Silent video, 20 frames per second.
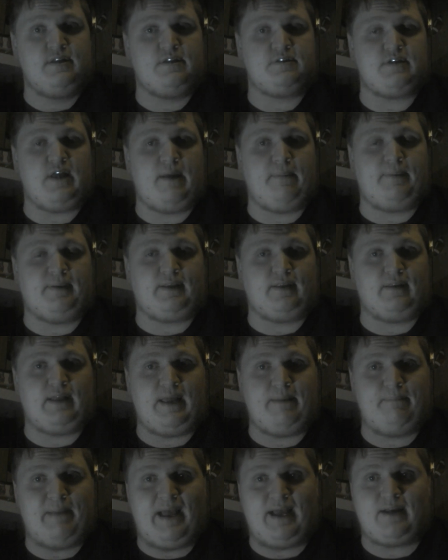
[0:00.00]
So I put the
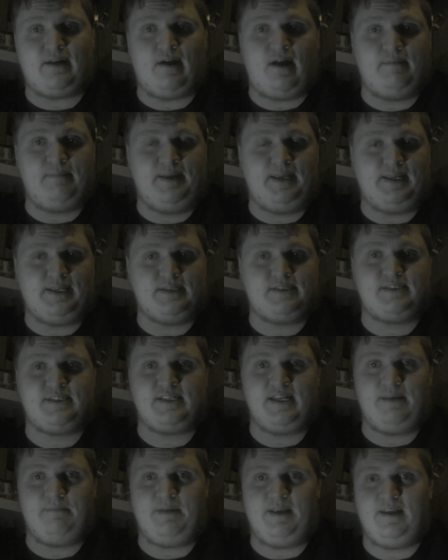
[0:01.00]
light back on me, you can
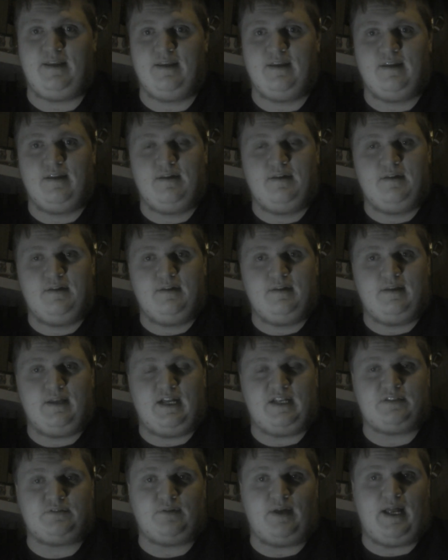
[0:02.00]
see me.
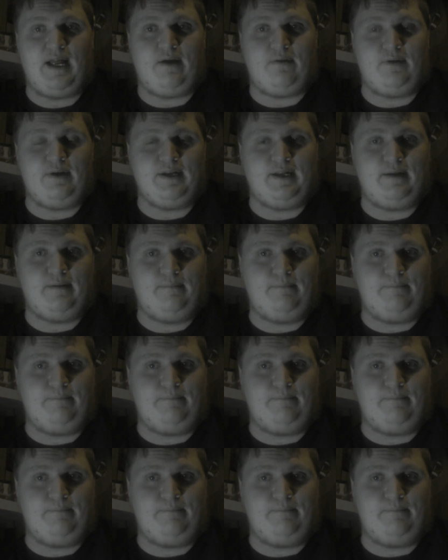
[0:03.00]
That's why I want